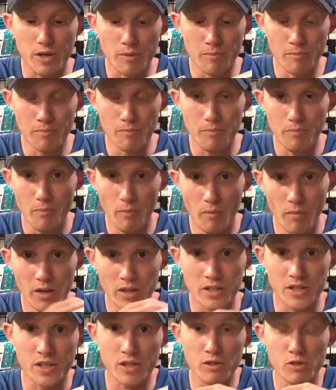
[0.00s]

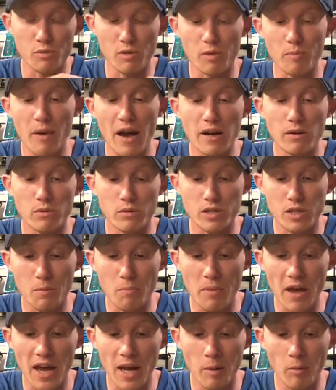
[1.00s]

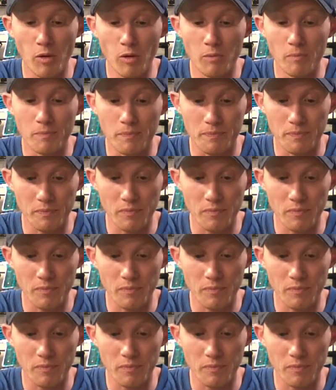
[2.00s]
compatible